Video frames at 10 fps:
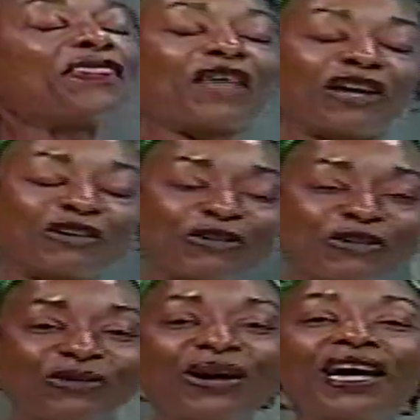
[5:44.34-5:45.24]
Thank
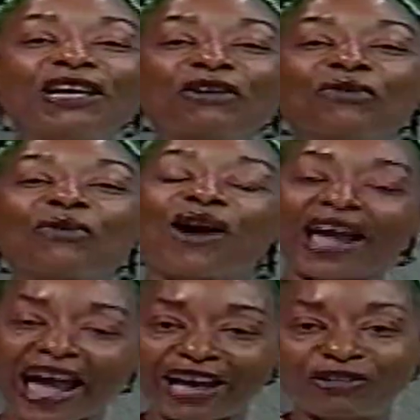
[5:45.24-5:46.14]
you,
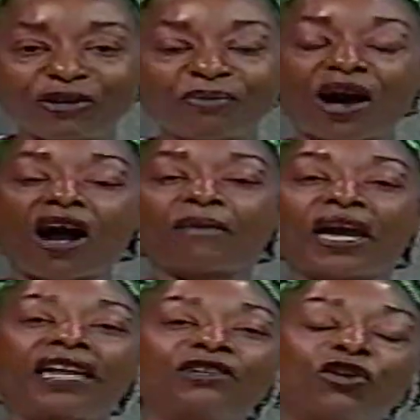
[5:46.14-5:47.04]
Hilroy, and your mom.
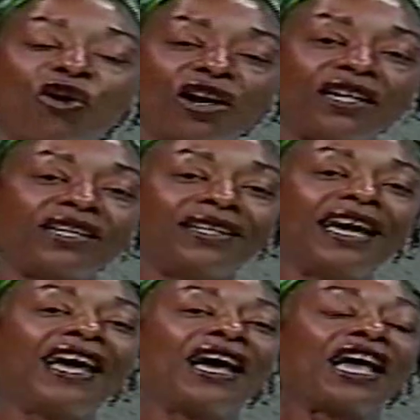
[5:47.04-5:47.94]
And Gordon,
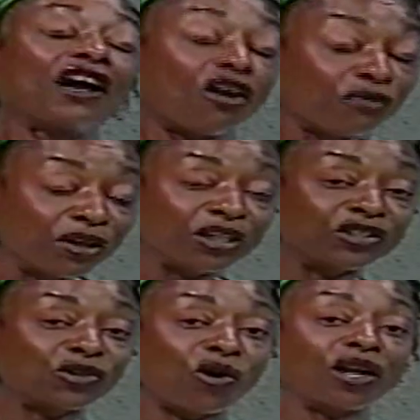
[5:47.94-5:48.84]

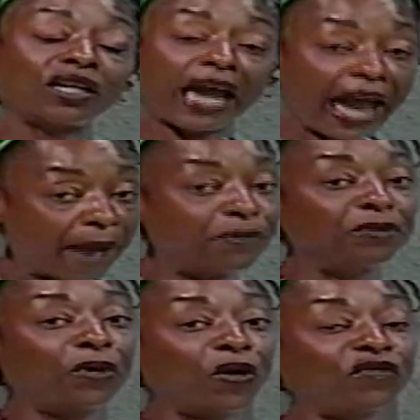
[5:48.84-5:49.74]
Aurelius Gordon, happy
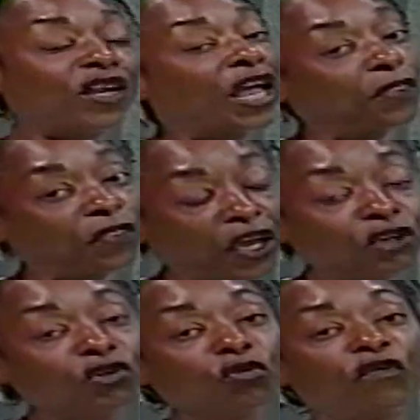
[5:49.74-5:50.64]
birthday, and
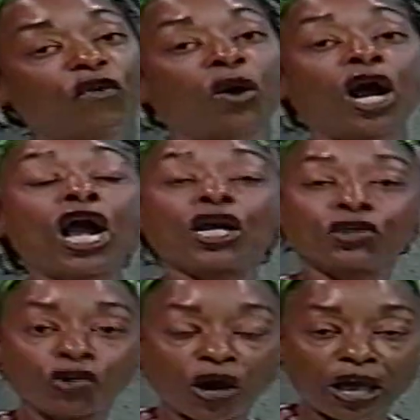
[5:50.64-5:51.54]
thank you for
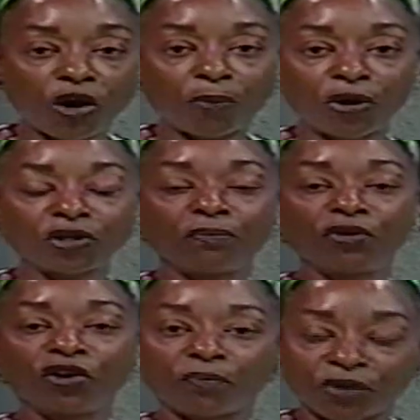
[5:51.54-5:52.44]
your help on the
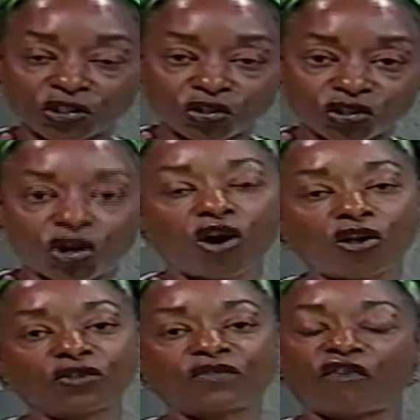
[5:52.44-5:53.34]
book, Mr.
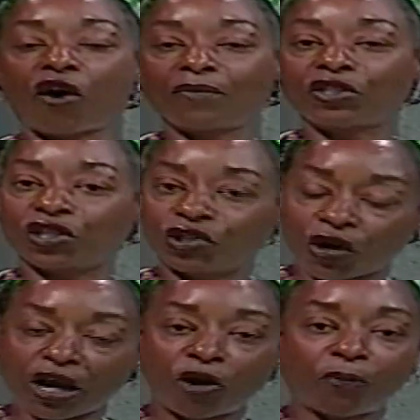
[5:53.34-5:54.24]
Charles Pharmacy,
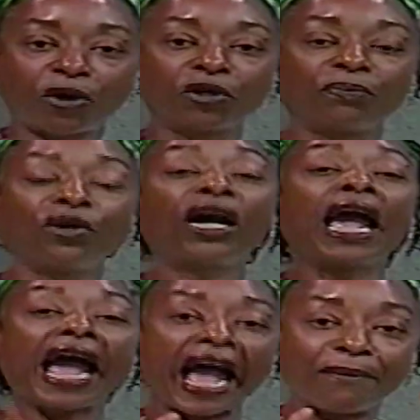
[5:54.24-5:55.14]
your help on the book,
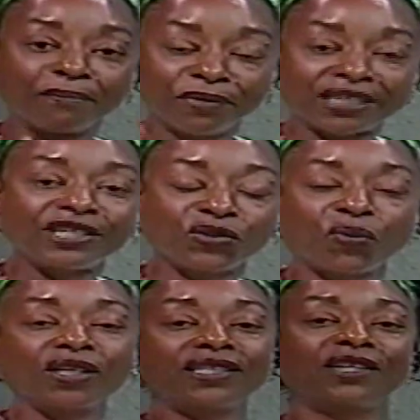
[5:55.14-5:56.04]
and Mrs.
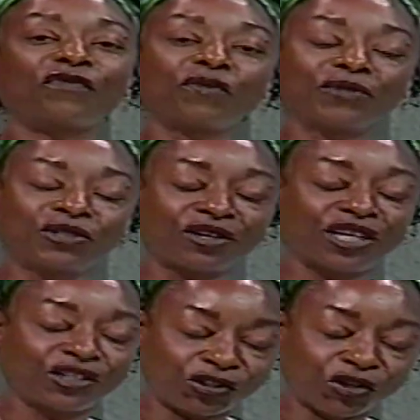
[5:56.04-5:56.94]
Winston from
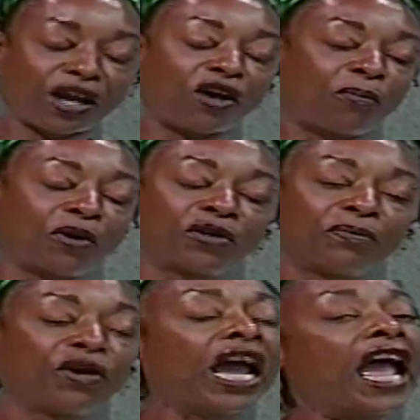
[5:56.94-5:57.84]
Suki's, your help on the
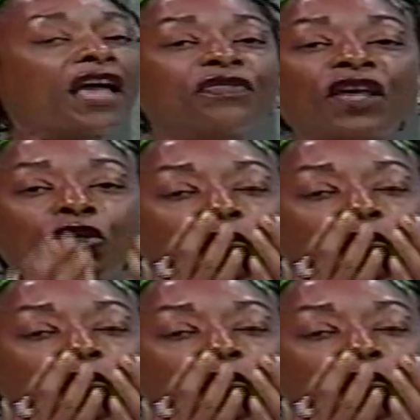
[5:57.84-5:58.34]
book. And thank